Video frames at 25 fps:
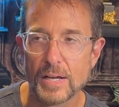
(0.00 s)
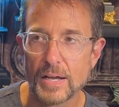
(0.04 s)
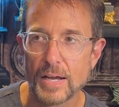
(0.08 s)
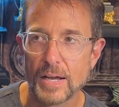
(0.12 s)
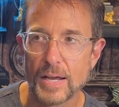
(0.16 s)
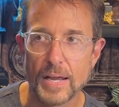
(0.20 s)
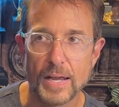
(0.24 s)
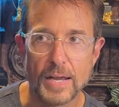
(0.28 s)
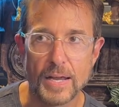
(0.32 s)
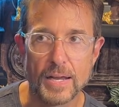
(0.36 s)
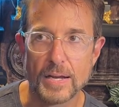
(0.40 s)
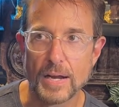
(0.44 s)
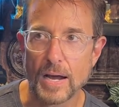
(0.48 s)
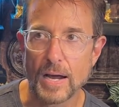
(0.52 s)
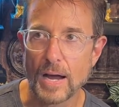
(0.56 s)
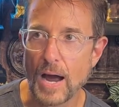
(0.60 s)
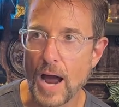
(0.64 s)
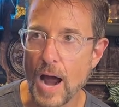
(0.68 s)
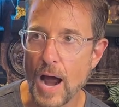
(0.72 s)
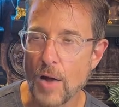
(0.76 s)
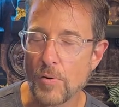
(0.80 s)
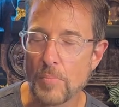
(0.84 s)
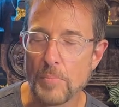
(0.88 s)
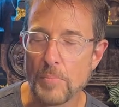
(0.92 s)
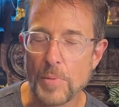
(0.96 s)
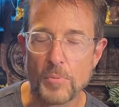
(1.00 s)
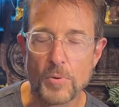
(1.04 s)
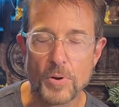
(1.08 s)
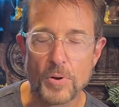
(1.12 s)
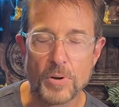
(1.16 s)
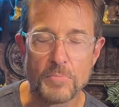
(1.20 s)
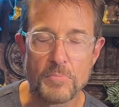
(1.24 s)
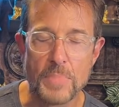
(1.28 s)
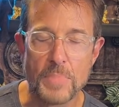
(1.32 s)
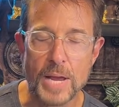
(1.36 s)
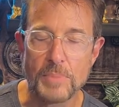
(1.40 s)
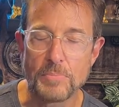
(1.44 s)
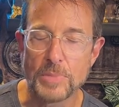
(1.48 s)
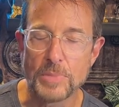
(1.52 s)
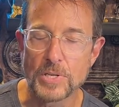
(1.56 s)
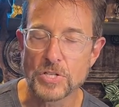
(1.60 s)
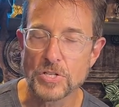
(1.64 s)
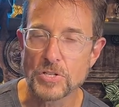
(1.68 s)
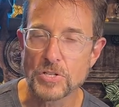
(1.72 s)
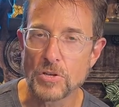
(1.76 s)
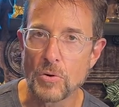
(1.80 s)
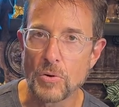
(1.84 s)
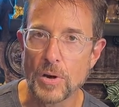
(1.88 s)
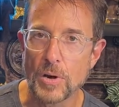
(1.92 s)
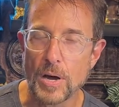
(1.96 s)
And I remember it made me
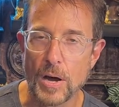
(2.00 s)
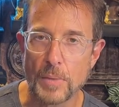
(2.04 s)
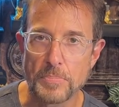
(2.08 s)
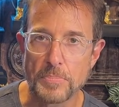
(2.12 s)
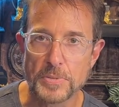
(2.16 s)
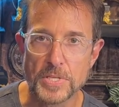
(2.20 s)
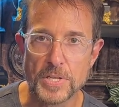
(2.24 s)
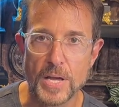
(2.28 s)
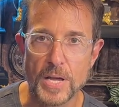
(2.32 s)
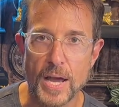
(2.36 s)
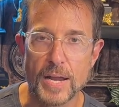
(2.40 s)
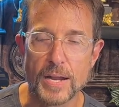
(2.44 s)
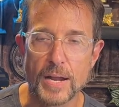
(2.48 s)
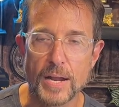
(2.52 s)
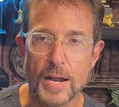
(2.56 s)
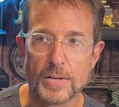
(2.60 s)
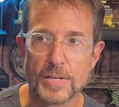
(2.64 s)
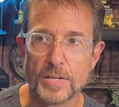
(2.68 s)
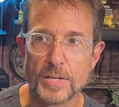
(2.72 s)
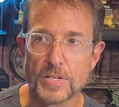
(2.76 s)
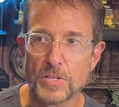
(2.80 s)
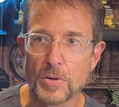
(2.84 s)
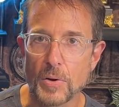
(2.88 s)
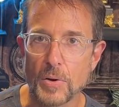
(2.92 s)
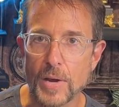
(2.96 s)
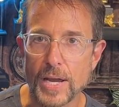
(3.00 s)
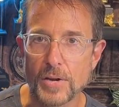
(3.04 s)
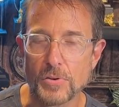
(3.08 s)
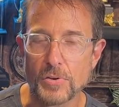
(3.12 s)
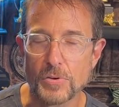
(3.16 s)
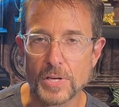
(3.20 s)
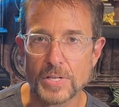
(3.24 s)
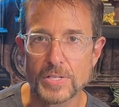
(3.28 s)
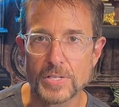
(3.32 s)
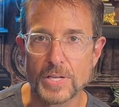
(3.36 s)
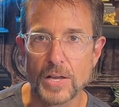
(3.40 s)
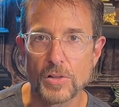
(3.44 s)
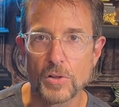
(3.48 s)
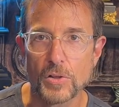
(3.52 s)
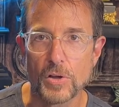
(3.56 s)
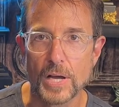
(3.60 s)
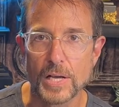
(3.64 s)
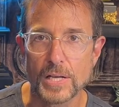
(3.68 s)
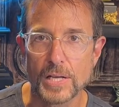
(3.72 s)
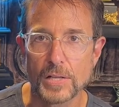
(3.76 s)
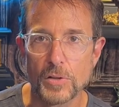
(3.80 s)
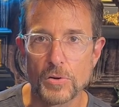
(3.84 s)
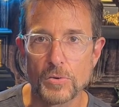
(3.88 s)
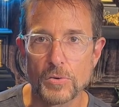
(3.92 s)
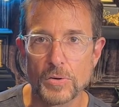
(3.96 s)
so upset and I'd get so angry because I looked like
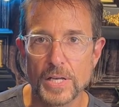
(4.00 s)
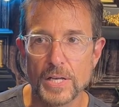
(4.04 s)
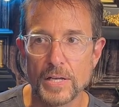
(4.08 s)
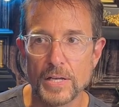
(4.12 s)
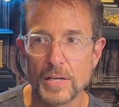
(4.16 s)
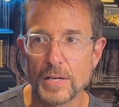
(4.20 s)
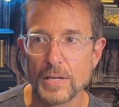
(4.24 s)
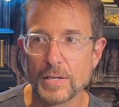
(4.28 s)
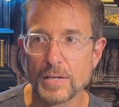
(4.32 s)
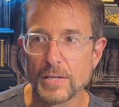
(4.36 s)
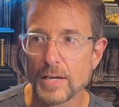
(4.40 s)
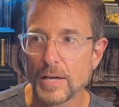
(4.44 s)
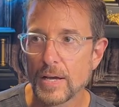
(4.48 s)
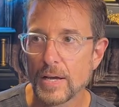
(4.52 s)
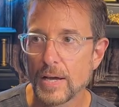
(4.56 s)
a little kid.